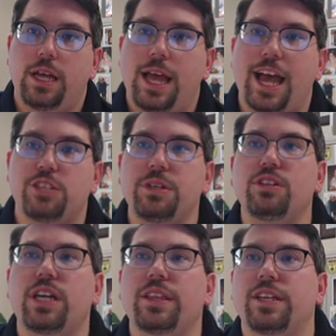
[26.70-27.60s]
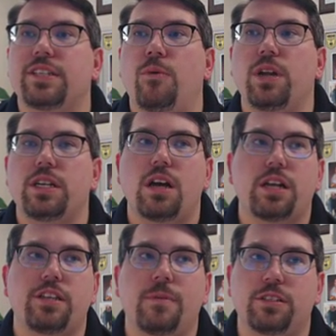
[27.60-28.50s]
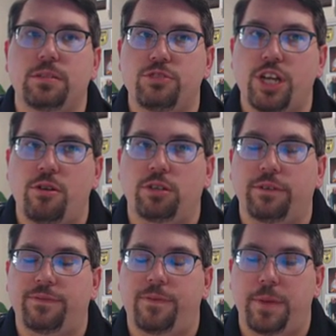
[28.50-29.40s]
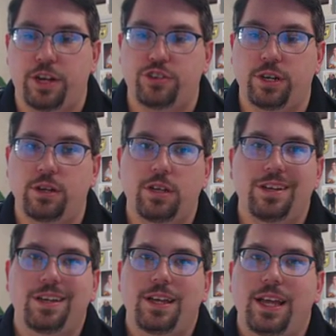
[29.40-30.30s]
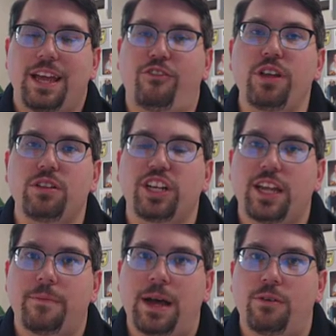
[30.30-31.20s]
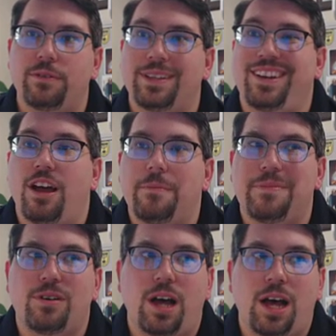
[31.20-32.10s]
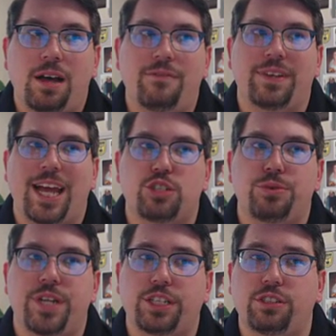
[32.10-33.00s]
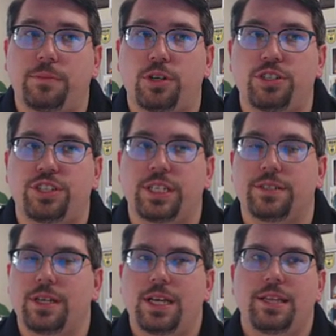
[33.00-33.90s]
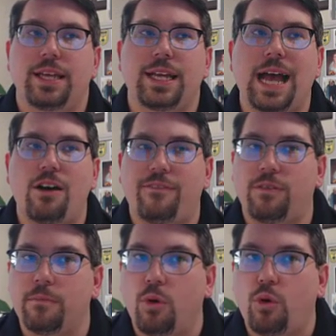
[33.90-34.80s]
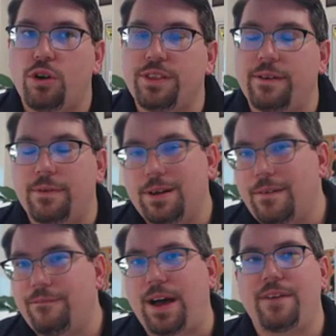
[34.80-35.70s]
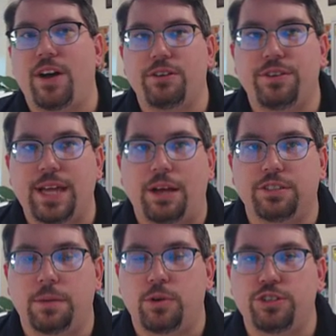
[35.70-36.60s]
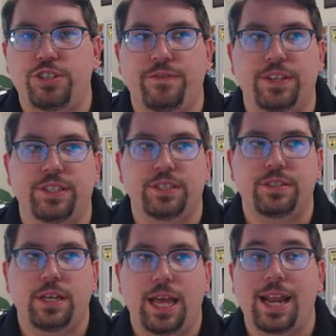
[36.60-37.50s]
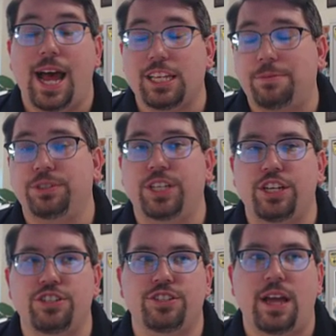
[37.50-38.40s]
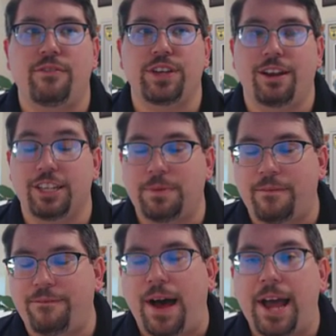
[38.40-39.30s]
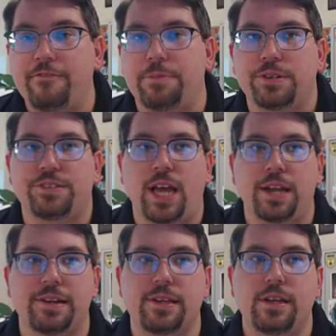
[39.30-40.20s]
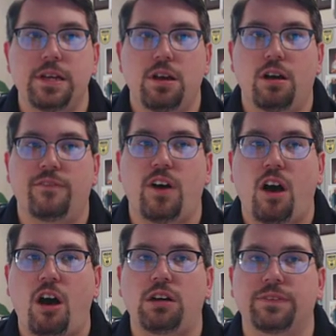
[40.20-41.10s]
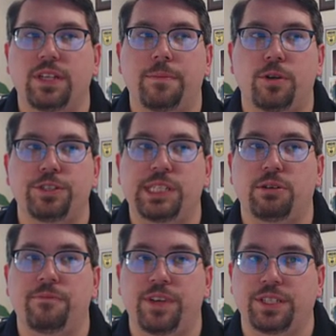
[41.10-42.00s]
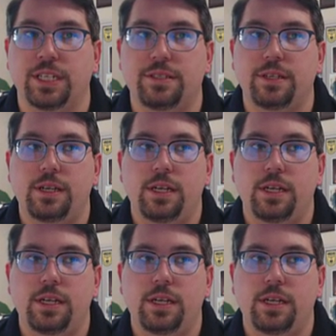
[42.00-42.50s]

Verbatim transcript: As we look at this, I want to talk to you about some general information. If we look at about the number of gastrointestinal emergencies, they count for more than 500,000 emergency visits and hospitalizations every year. That's about 5% of all of the emergency room visits.